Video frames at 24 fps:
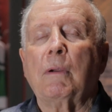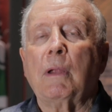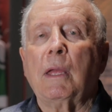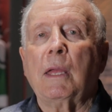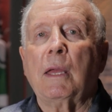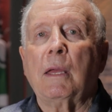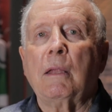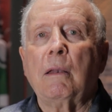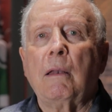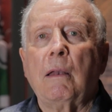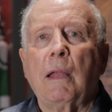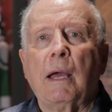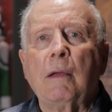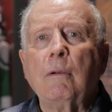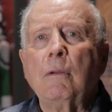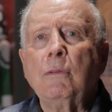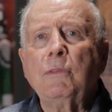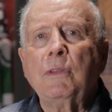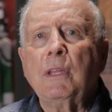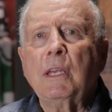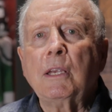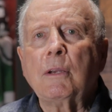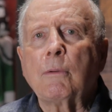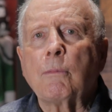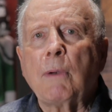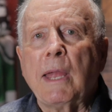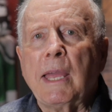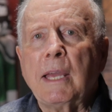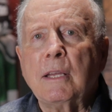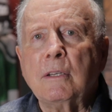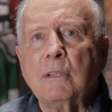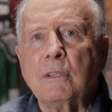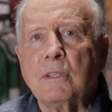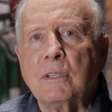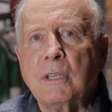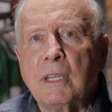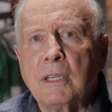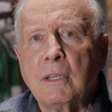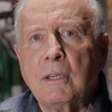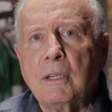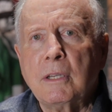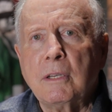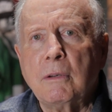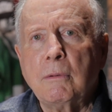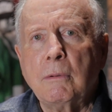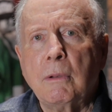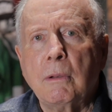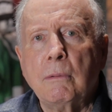And I don't think Range
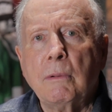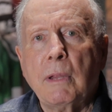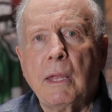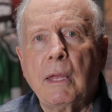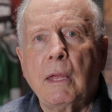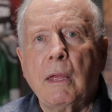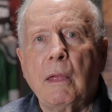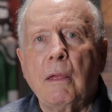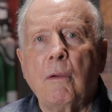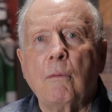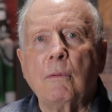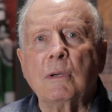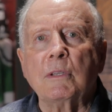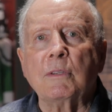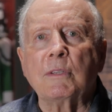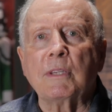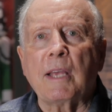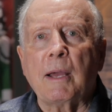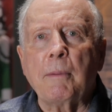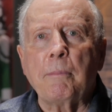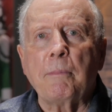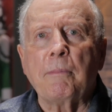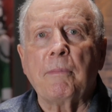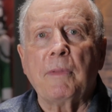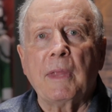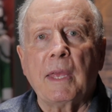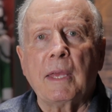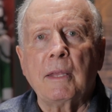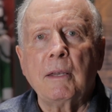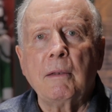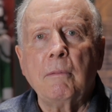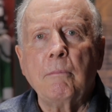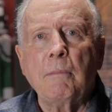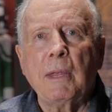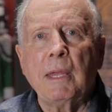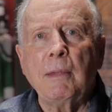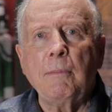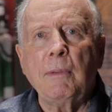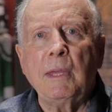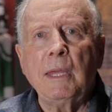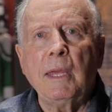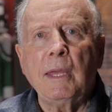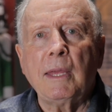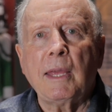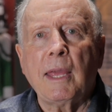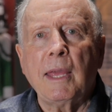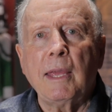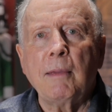Dillon was up then. Maybe
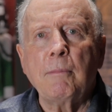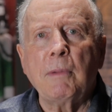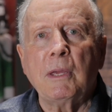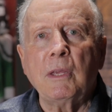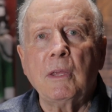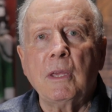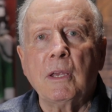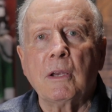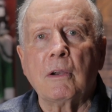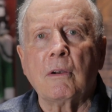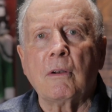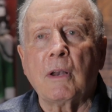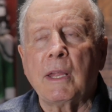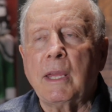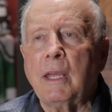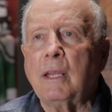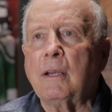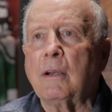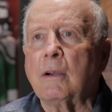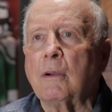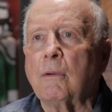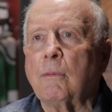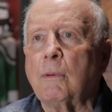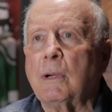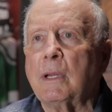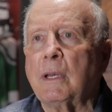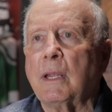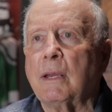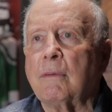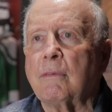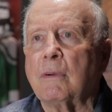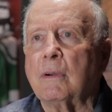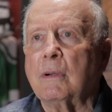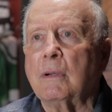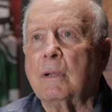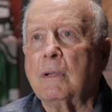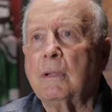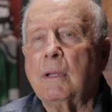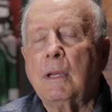he came a year later or whatever.